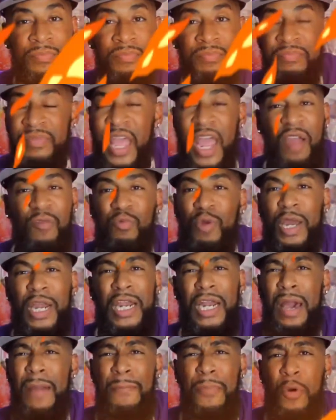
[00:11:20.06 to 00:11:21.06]
They'll run
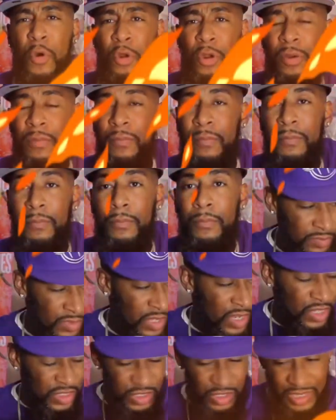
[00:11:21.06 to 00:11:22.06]
it up on them.
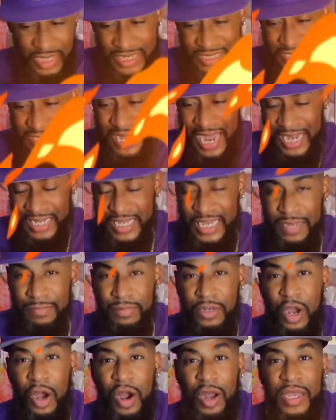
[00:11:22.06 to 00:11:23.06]
So let's not keep
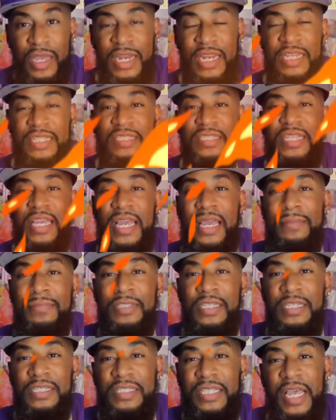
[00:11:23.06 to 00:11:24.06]
dogging these
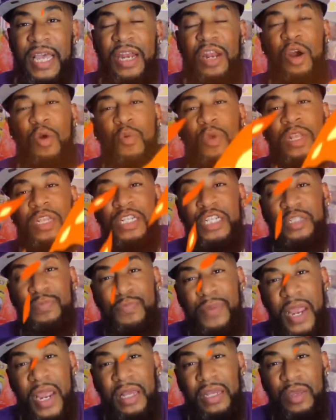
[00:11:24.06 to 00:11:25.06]
teams and saying, oh, we just
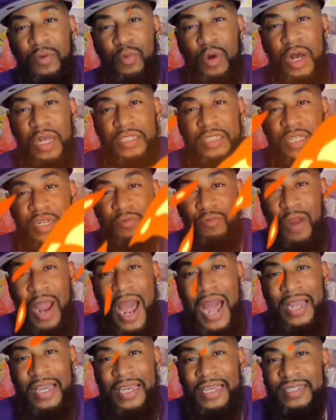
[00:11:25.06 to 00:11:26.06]
barely won to the
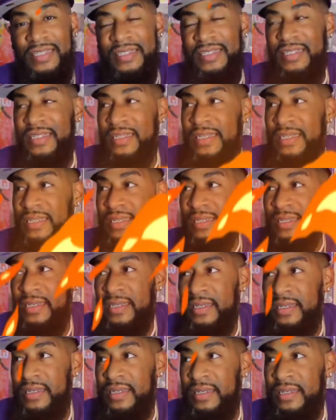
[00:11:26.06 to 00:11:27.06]
Rockets.
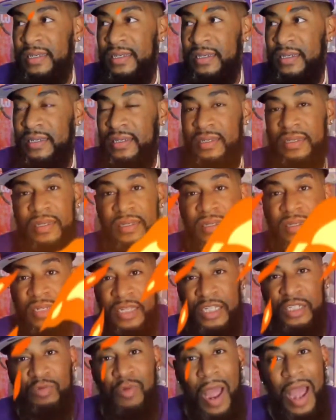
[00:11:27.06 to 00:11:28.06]

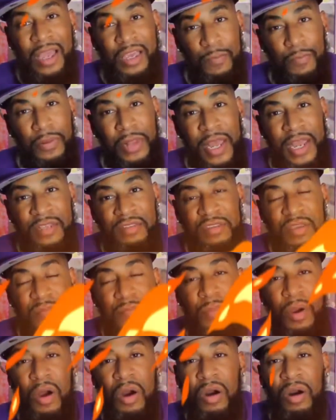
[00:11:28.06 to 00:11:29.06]
These Rocket players can
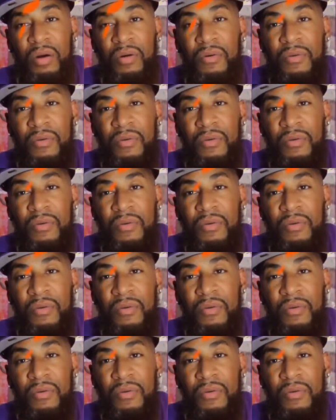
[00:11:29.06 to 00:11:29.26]
ball.